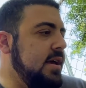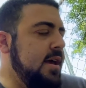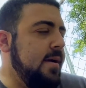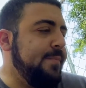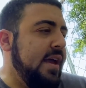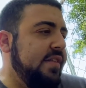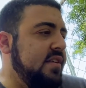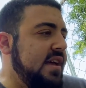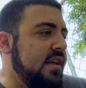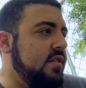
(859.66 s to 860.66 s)
But yeah,
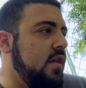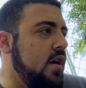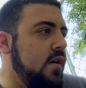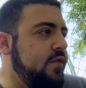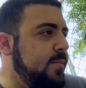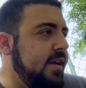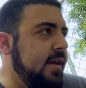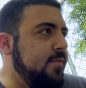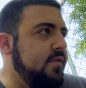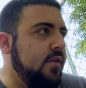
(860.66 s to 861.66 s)
these guys love to be
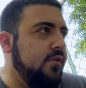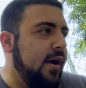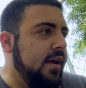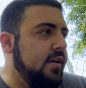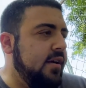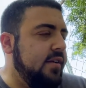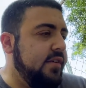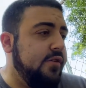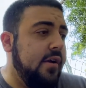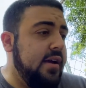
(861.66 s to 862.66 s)
able to
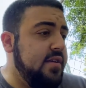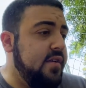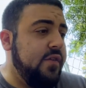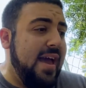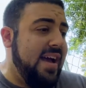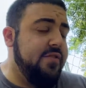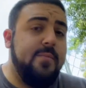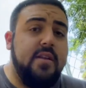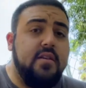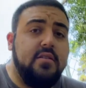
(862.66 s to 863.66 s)
graze. If you have
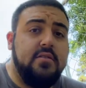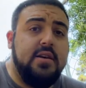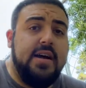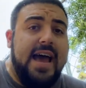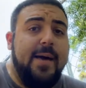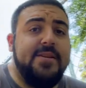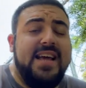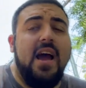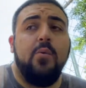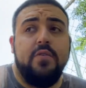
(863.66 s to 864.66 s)
them in a
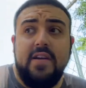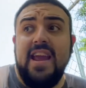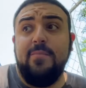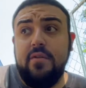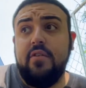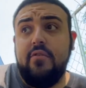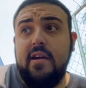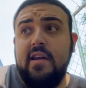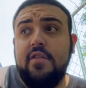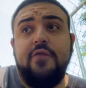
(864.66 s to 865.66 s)
habitat where they're able to
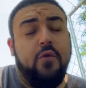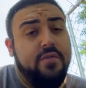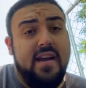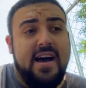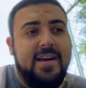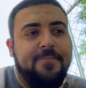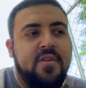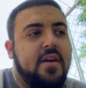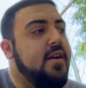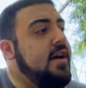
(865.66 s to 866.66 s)
graze full time,
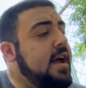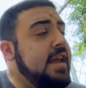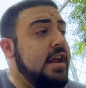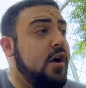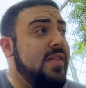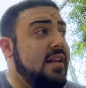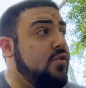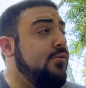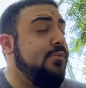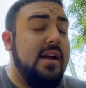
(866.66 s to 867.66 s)
you know, that's
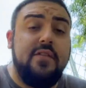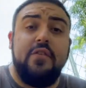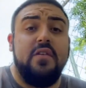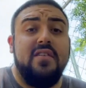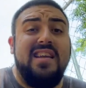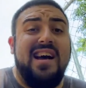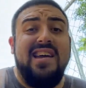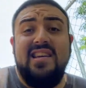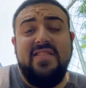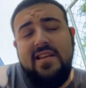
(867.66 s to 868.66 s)
great for their
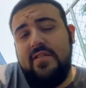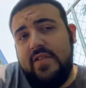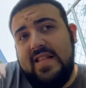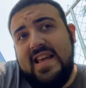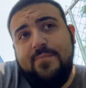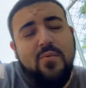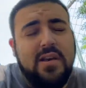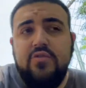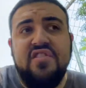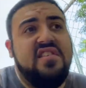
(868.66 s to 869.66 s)
diet. And then at that
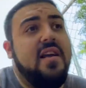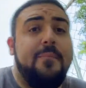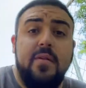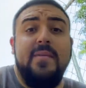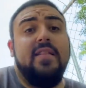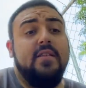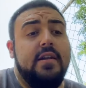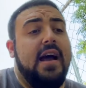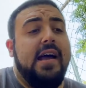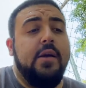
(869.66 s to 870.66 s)
point, you just supplement their
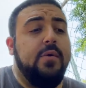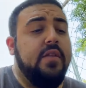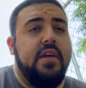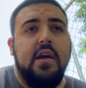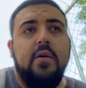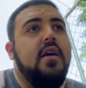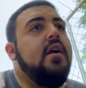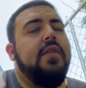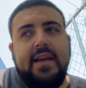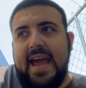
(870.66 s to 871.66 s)
diet with, you know,
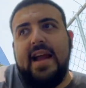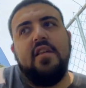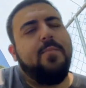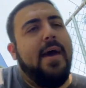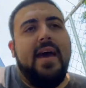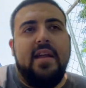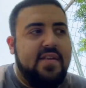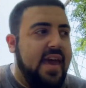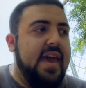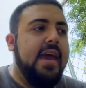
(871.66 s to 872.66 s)
the cactus pads,
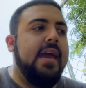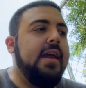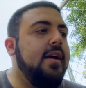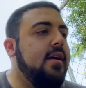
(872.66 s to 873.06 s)
hay,